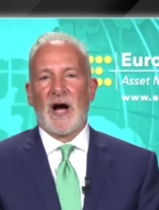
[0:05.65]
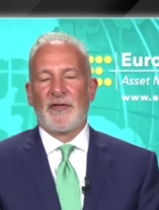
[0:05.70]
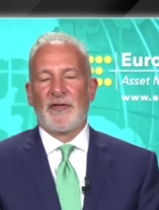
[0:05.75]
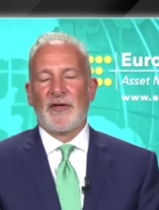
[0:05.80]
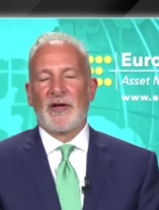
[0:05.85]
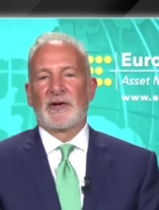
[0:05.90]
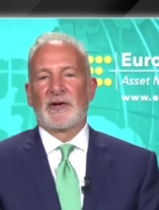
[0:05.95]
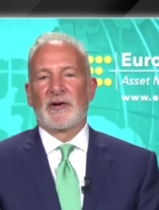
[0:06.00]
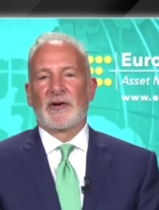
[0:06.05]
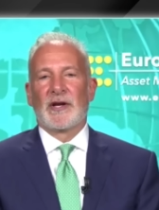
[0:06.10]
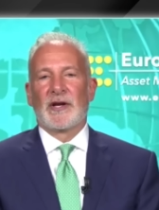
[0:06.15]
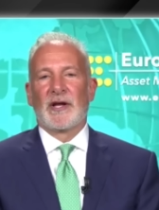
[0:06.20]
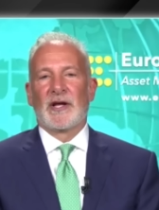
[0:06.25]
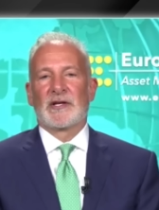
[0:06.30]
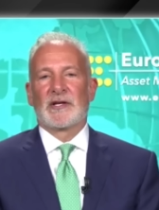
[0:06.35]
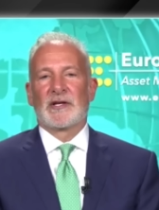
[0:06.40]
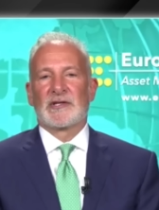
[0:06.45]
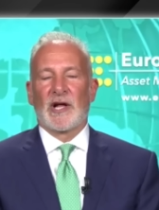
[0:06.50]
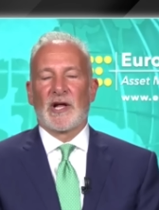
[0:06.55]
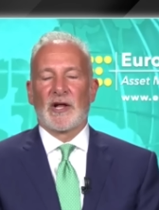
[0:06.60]
I think they're going to
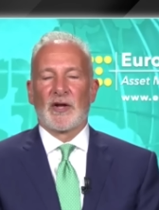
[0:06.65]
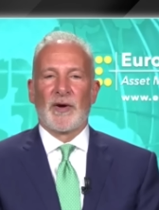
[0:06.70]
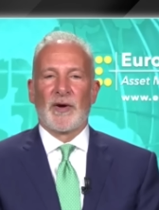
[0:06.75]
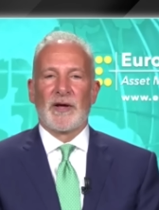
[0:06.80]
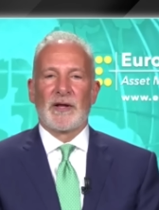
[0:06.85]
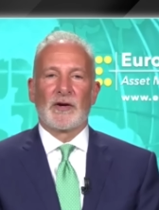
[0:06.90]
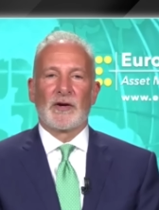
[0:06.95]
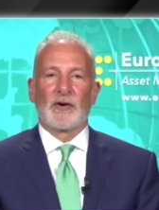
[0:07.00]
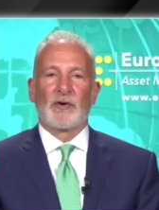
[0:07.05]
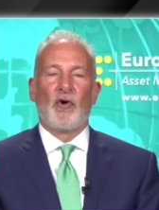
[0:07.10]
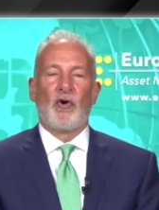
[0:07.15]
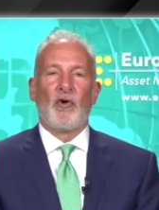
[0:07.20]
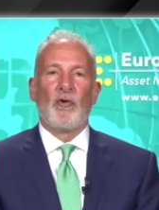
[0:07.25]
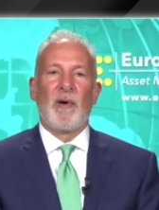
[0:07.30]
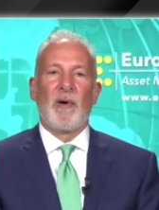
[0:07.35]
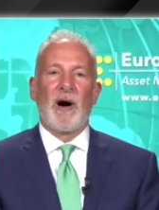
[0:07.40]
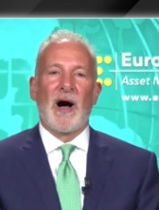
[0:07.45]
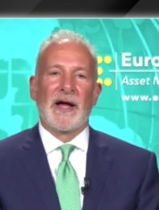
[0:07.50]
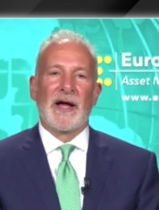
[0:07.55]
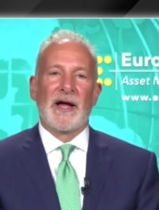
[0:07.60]
accelerate their gold
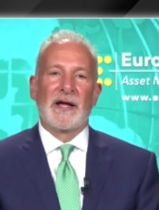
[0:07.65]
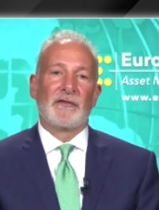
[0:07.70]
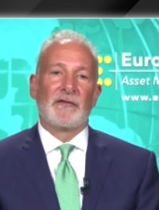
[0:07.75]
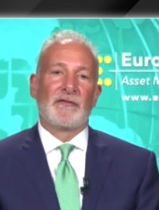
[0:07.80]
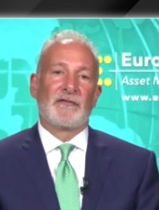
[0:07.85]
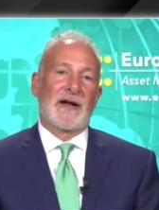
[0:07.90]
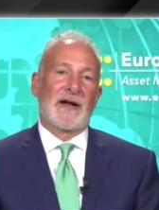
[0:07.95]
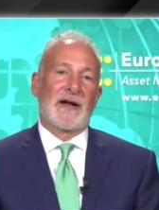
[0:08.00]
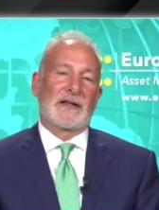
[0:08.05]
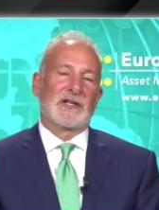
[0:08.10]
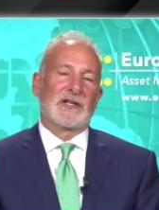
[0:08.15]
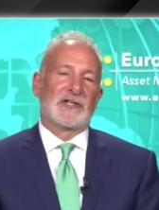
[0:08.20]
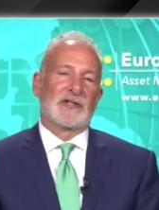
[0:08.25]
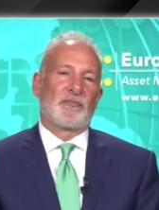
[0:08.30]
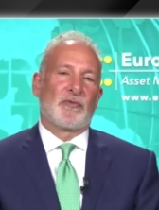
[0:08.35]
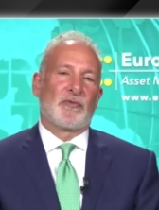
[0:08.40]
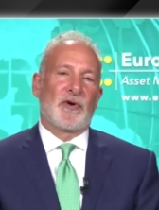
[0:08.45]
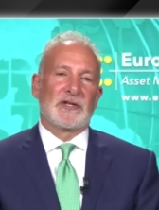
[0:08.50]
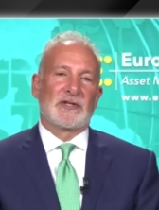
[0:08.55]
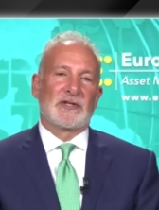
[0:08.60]
buying. In fact, as the
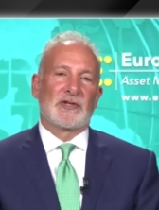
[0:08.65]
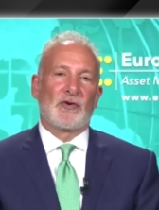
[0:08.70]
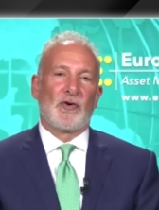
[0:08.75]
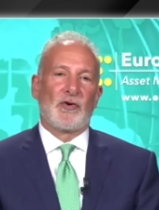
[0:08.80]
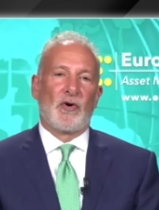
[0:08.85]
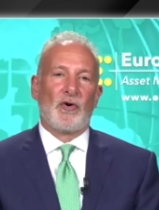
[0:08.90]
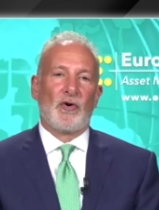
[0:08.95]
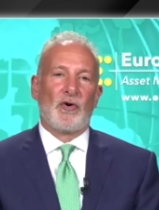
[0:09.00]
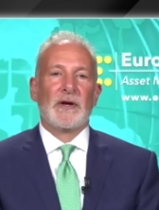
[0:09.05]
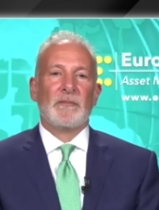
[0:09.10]
price of gold